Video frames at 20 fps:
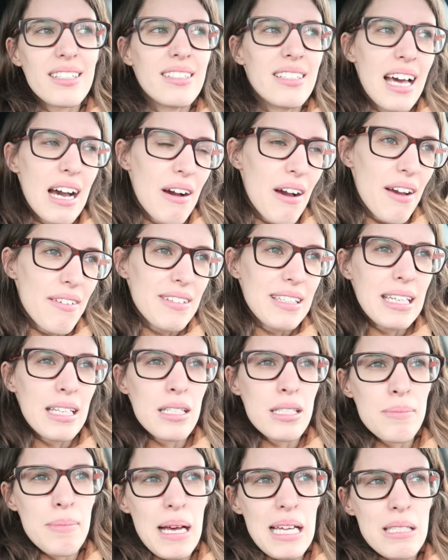Now I have to get
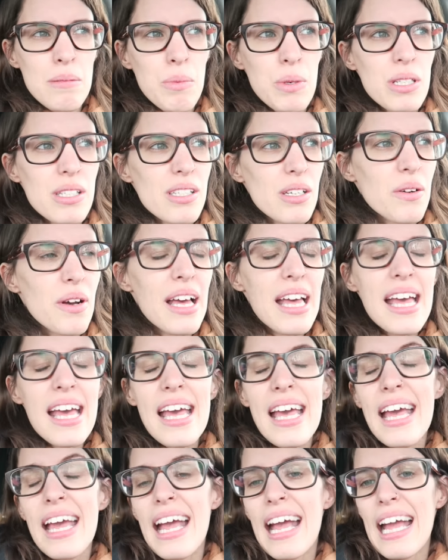his passport. So
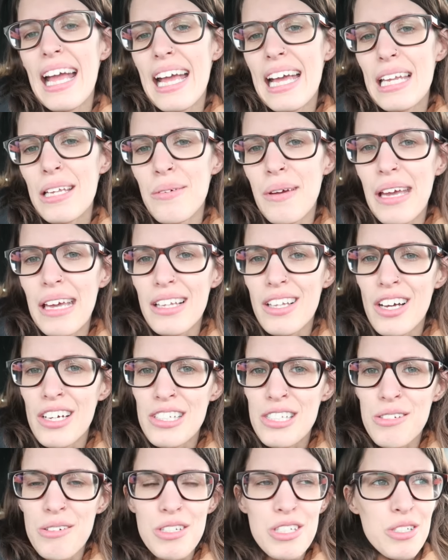anyway,
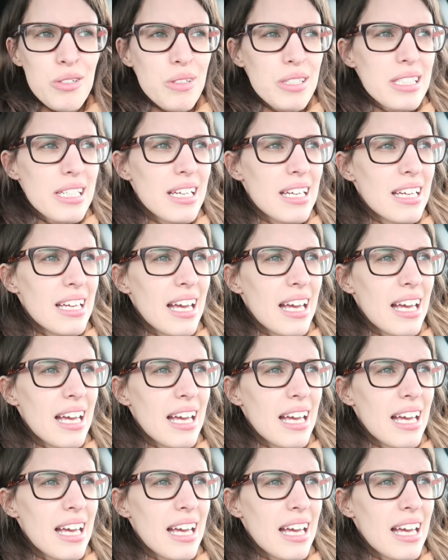long story short,